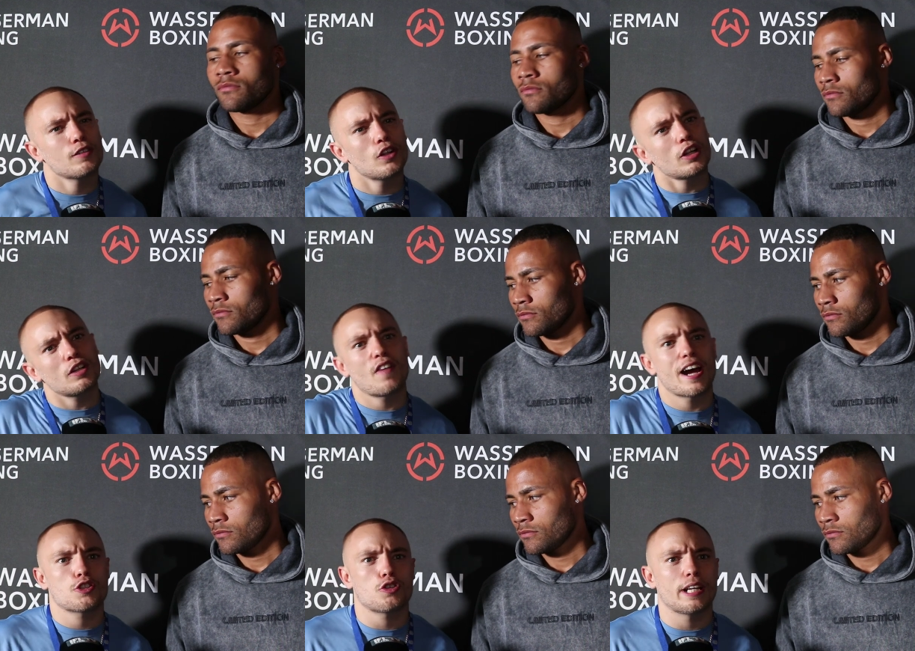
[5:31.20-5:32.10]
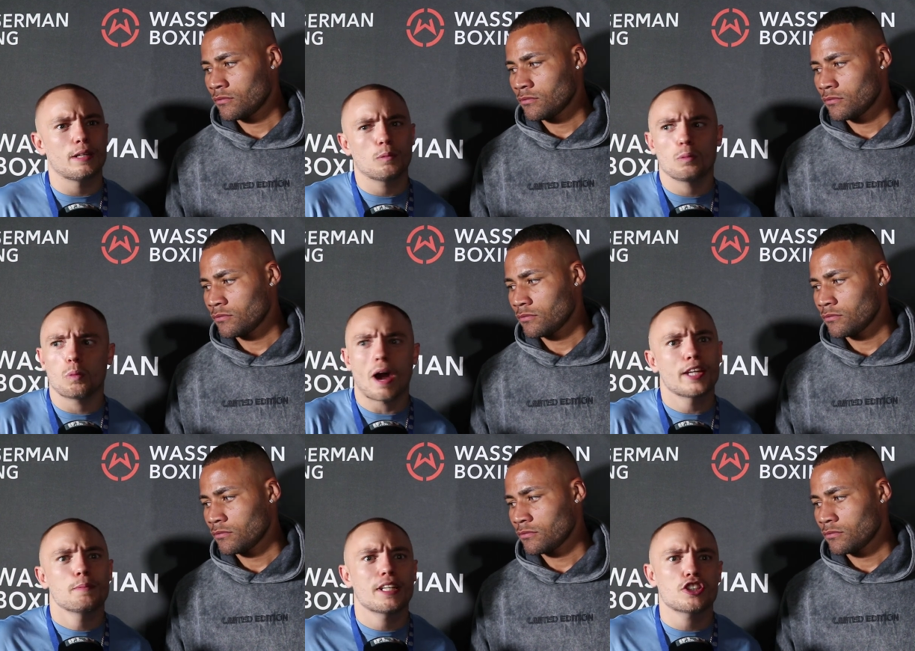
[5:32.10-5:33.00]
Speaker 1: if you're not going to fight Troy, why
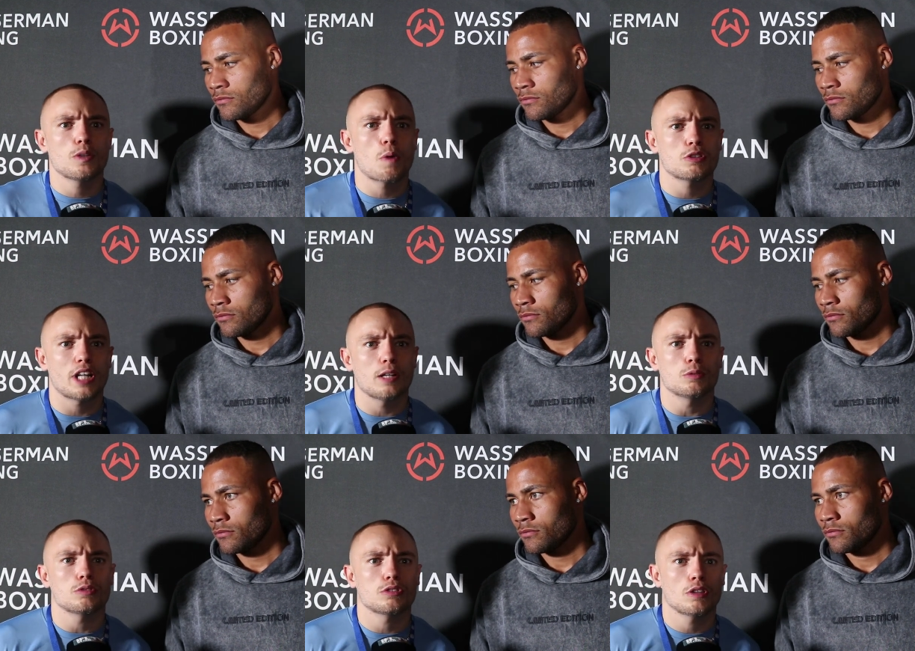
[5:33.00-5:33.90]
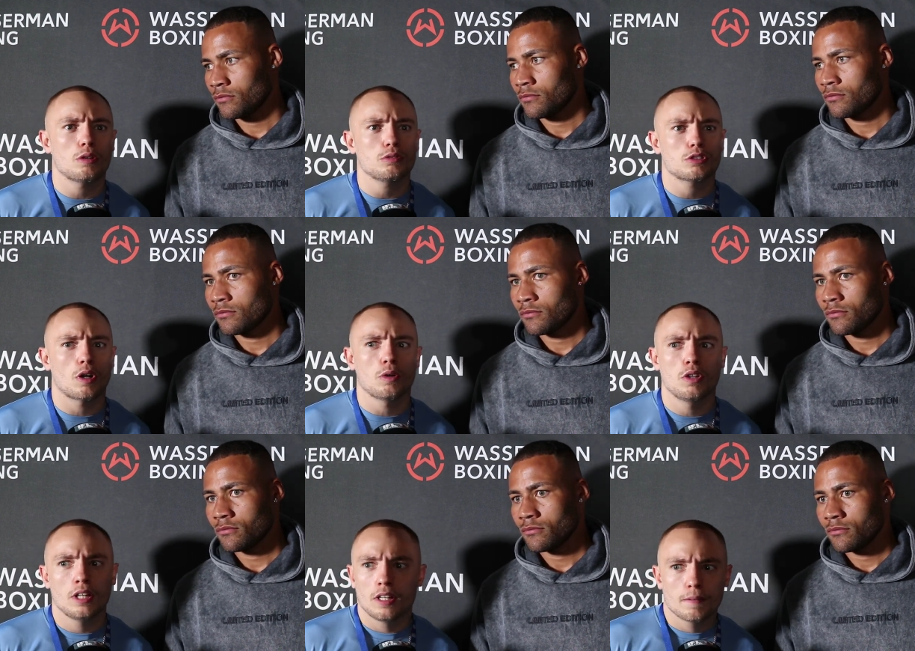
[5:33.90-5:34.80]
are you mentioning world titles, you know?
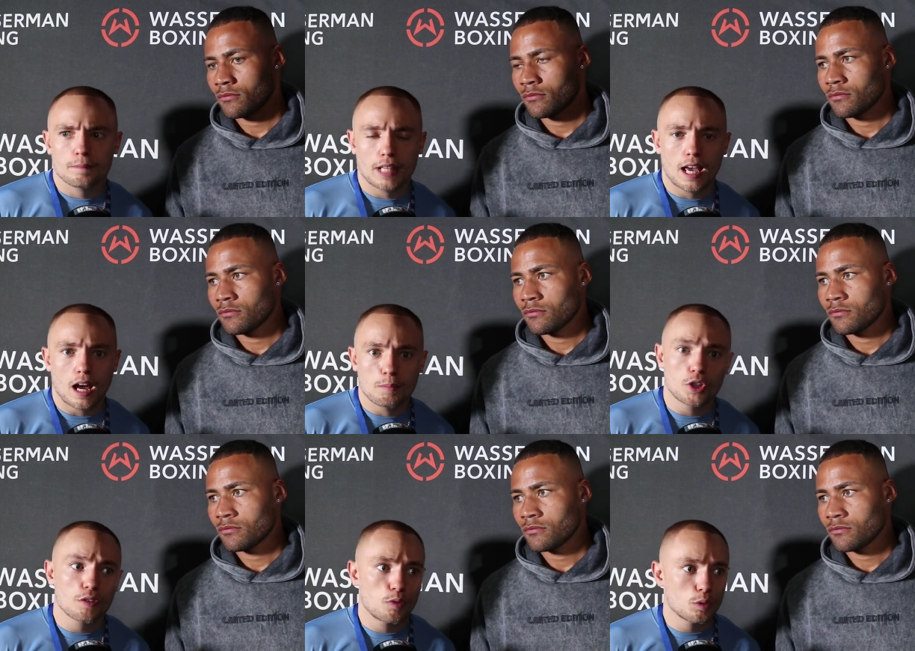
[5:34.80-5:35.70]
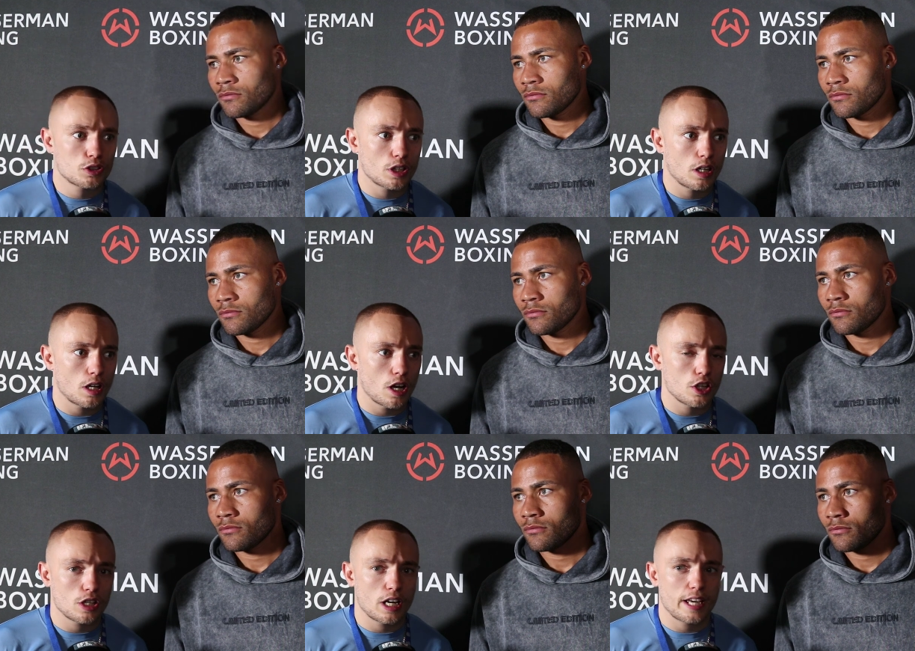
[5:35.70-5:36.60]
So, yeah, I'm looking forward to
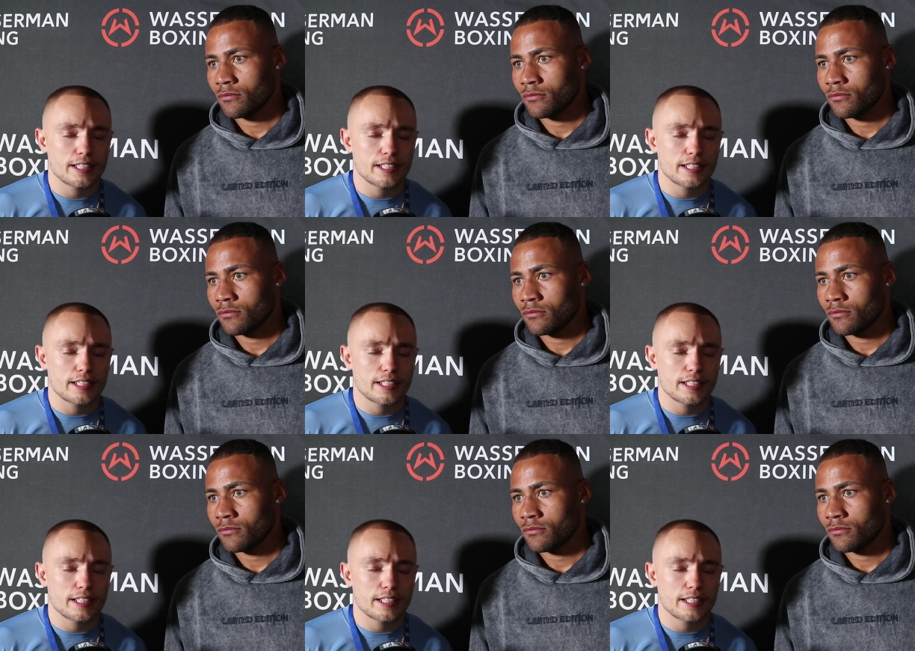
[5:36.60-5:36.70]
uh,